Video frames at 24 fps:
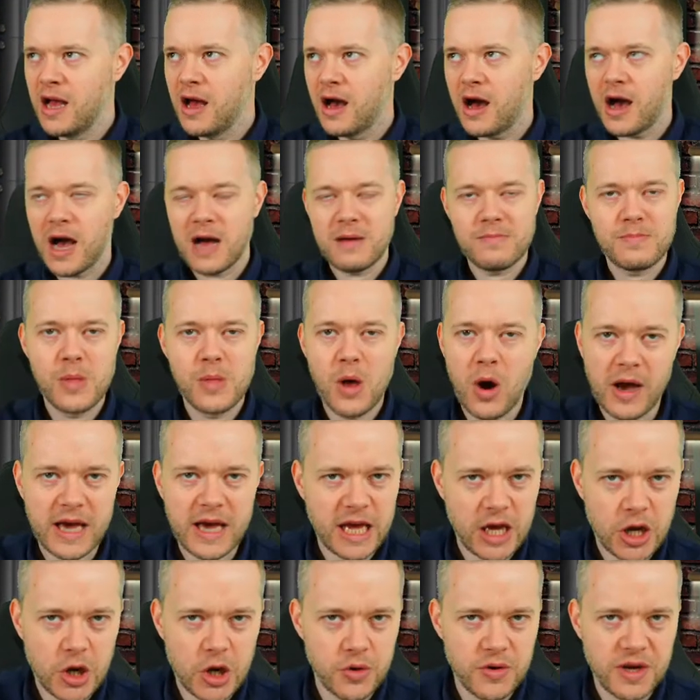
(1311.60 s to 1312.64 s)
I'm not
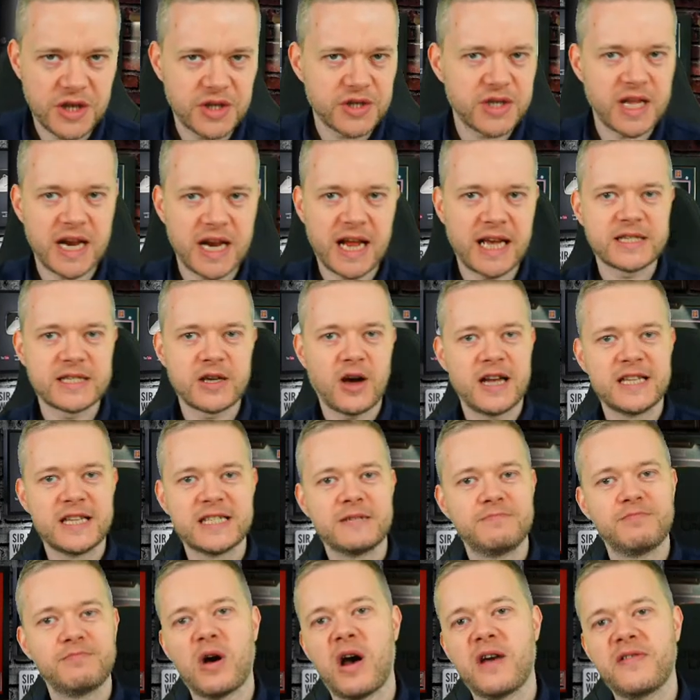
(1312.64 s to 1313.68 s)
encouraged and
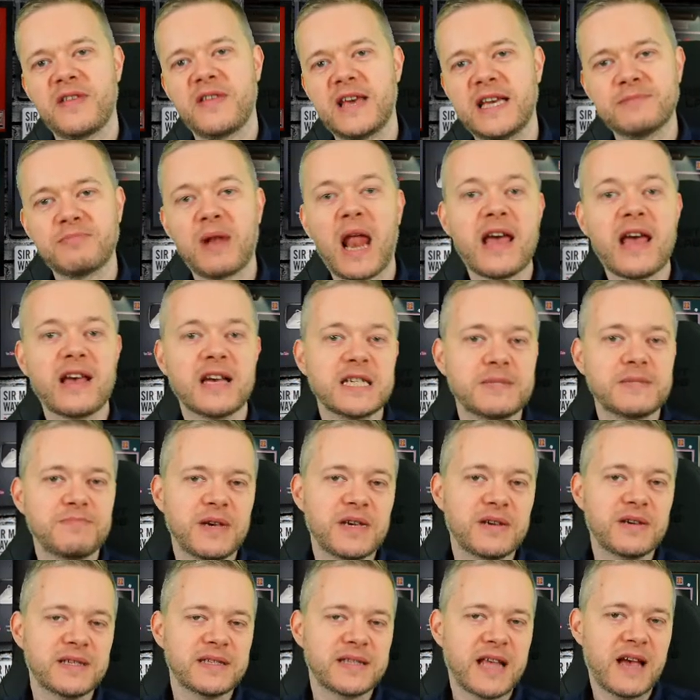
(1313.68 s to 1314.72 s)
excited by these players
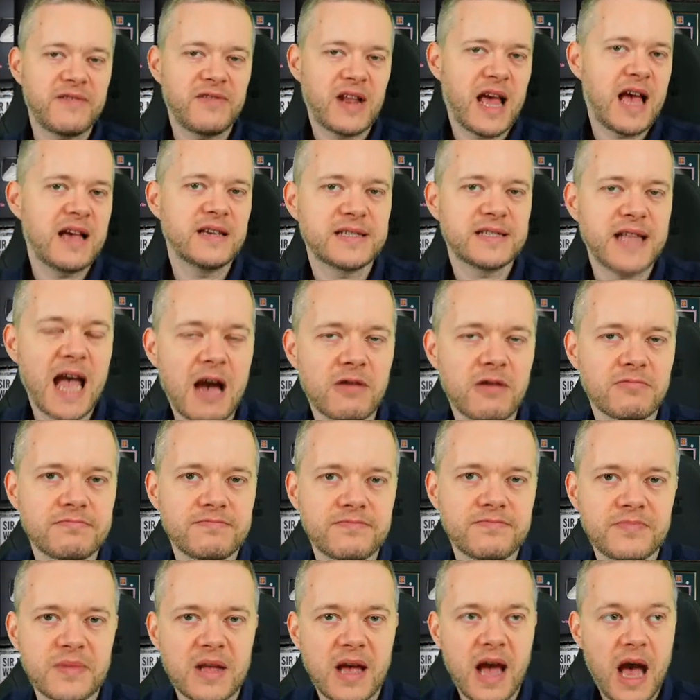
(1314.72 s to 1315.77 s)
because they've let us down.
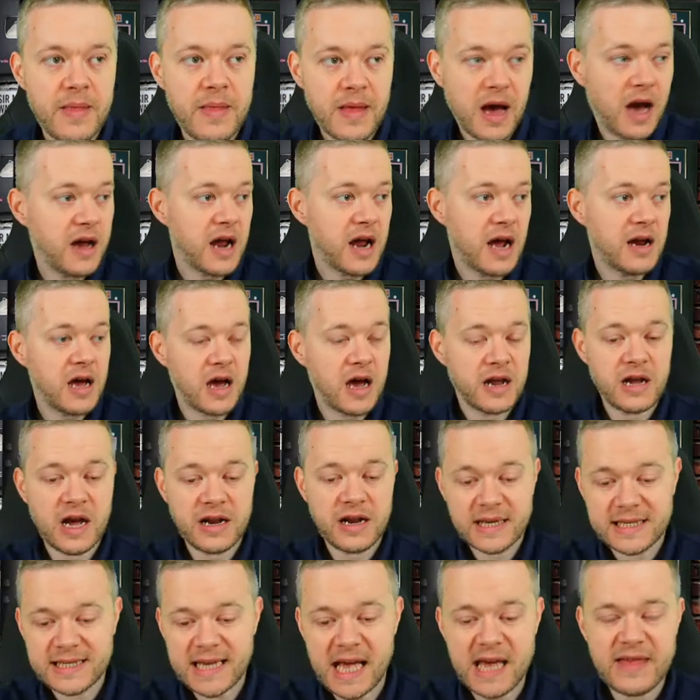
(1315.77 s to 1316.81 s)
And, and, and, and
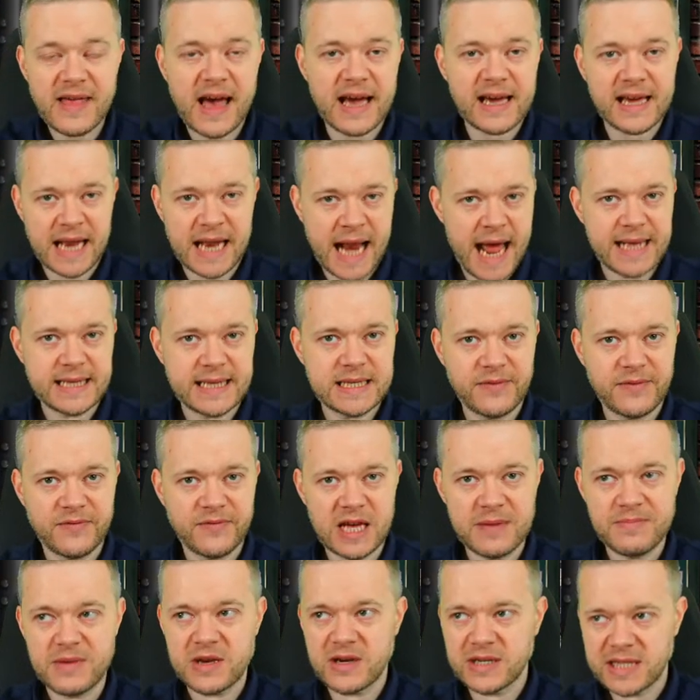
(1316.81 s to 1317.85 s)
I say that
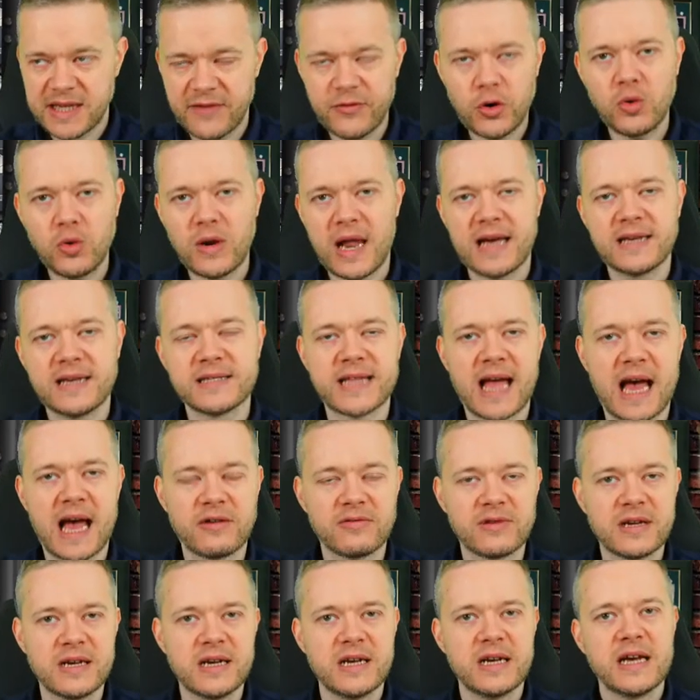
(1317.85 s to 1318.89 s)
collectively because they've all let us down
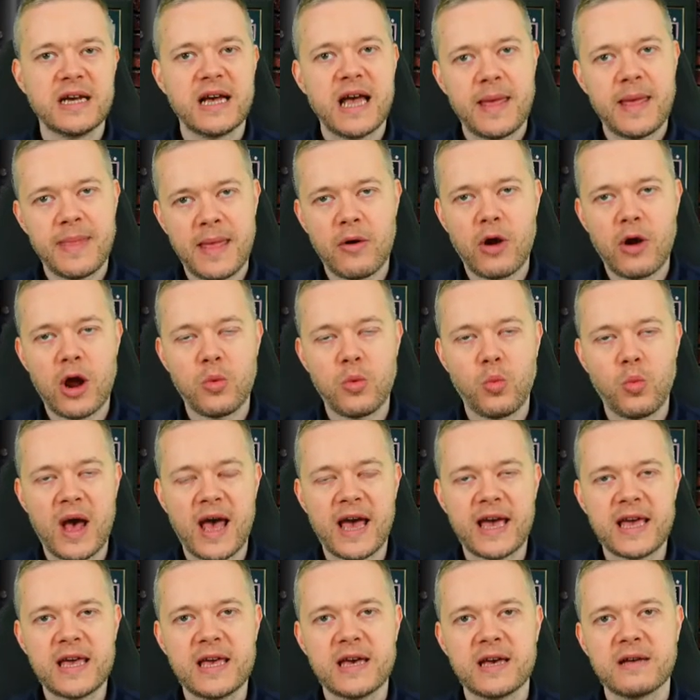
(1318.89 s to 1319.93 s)
in their own
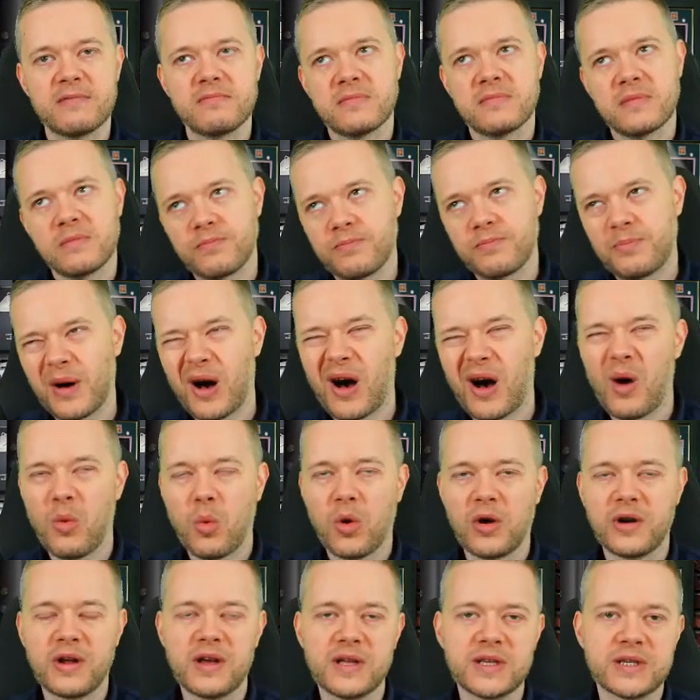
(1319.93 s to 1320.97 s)
way, bar
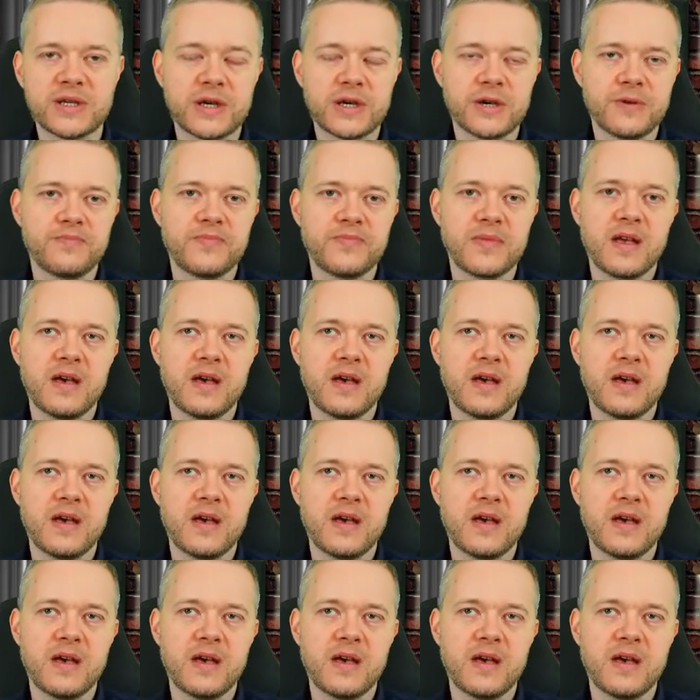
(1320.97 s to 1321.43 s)
one or two.